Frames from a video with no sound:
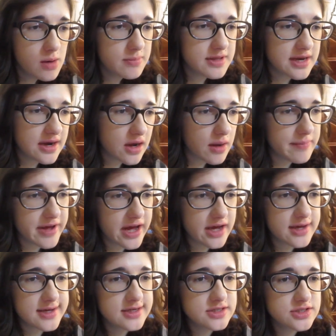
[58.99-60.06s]
But then I got
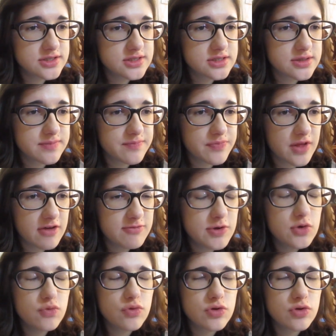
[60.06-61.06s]
back and just, I've been